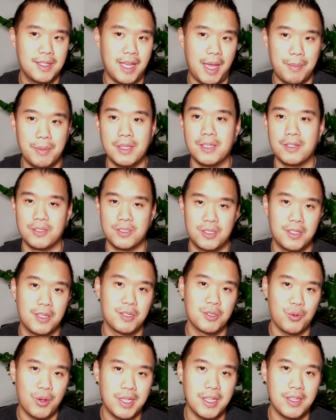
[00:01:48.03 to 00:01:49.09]
there's
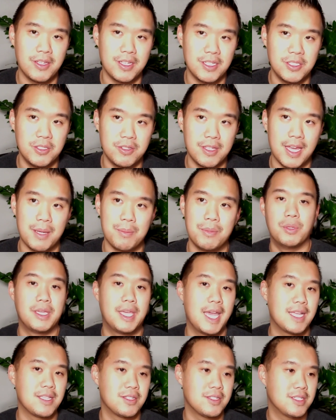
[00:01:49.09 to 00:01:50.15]
a way that you can do that, but you
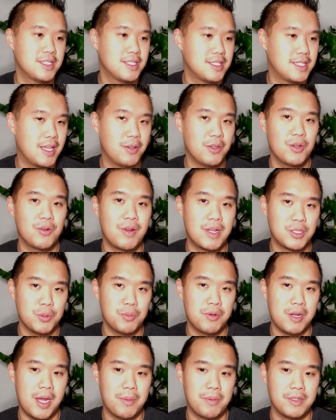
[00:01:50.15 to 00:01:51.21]
can't just sell your rental
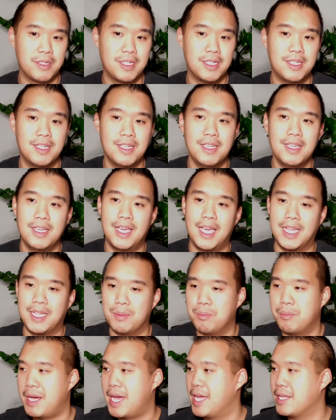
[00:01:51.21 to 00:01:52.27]
property and
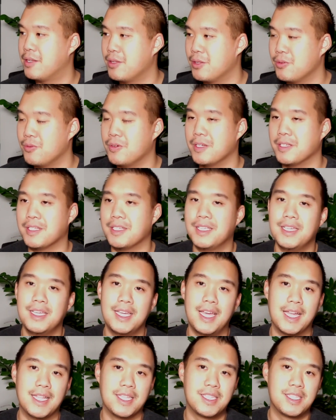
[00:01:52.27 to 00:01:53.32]
then buy another one
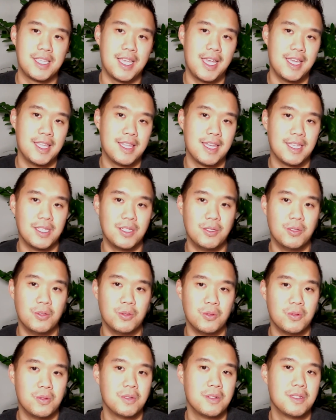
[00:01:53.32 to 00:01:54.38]
and say that
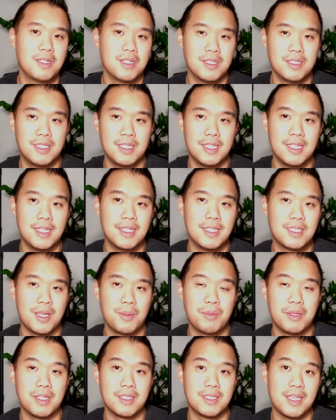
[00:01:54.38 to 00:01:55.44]
you did
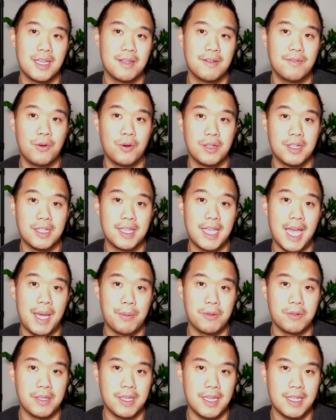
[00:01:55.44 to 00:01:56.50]
something that avoided
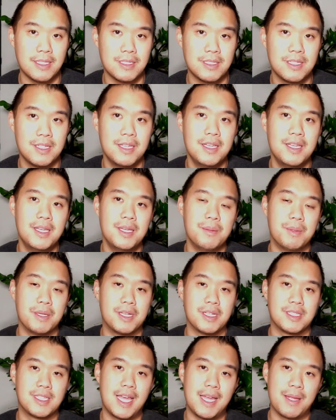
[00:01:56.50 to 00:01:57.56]
capital gains,
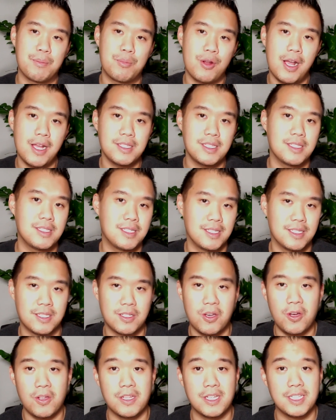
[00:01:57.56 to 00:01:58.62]
because that process is
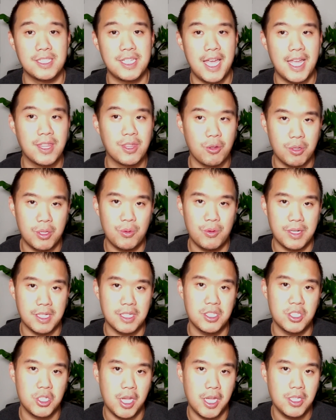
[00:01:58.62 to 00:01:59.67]
called a 1031
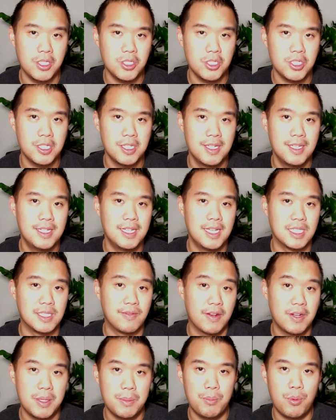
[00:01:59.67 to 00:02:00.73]
exchange. It's a
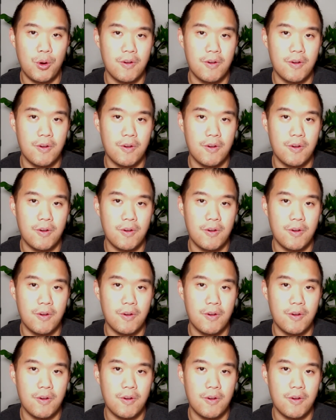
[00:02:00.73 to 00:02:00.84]
very